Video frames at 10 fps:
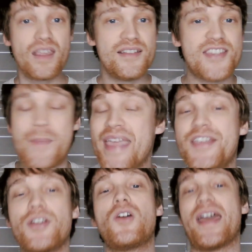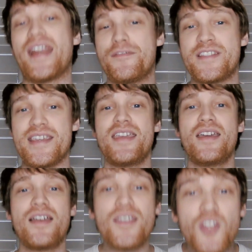To make your own
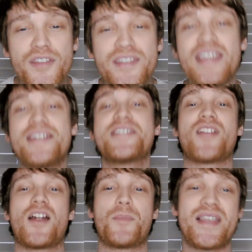NFT, you'll need to start by